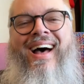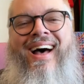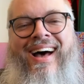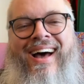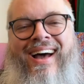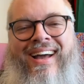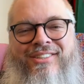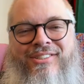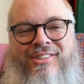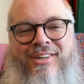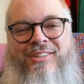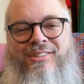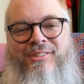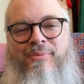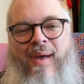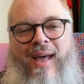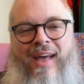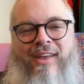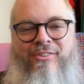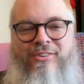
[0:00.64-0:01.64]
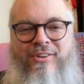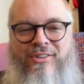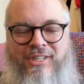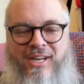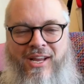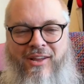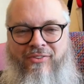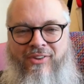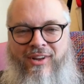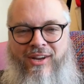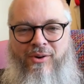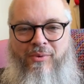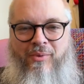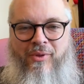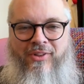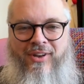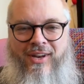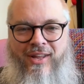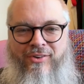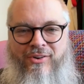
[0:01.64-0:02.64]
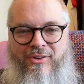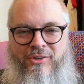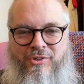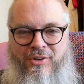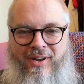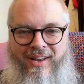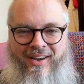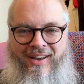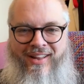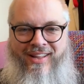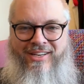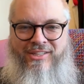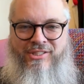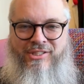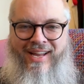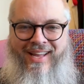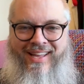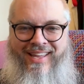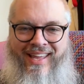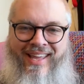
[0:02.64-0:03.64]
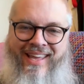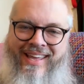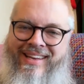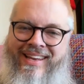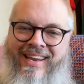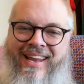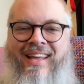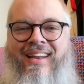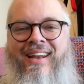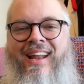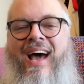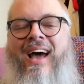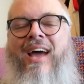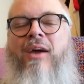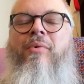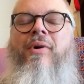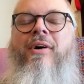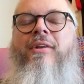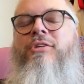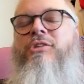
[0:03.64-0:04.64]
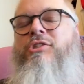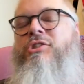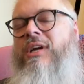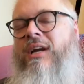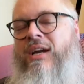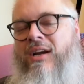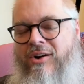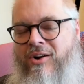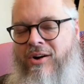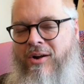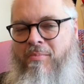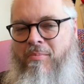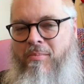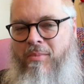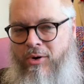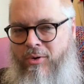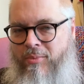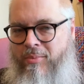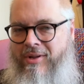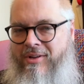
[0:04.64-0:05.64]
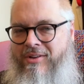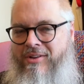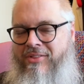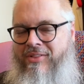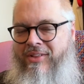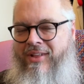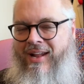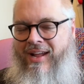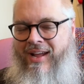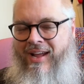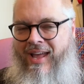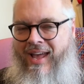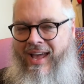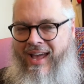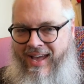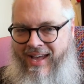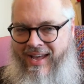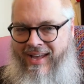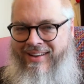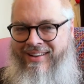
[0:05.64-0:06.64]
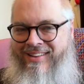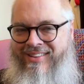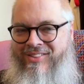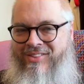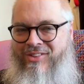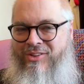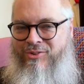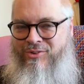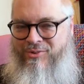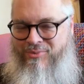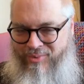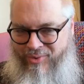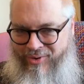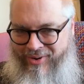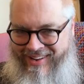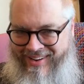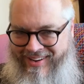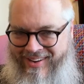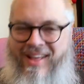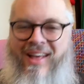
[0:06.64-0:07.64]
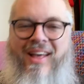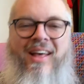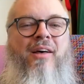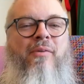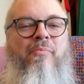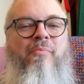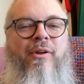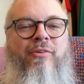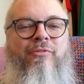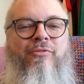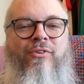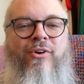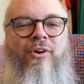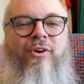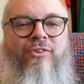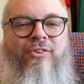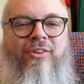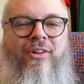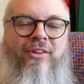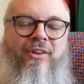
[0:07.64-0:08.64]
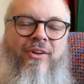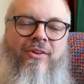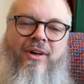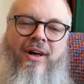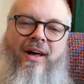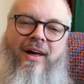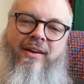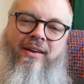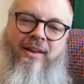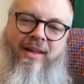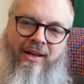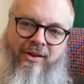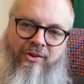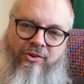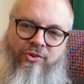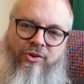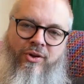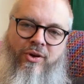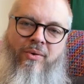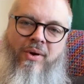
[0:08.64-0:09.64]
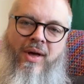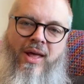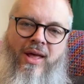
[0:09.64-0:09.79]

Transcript: Hi, Church. Pastor Jeff here with another Trinity check-in, and I want to share a moment that I had this morning. But first, a little context. So,